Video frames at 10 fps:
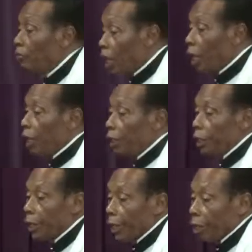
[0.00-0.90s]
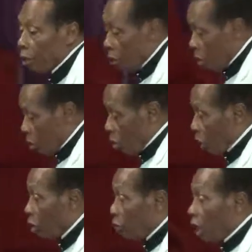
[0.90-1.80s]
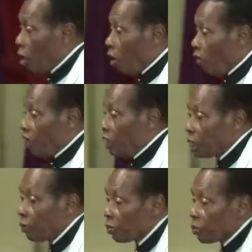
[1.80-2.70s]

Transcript: I had a girl, working in my office.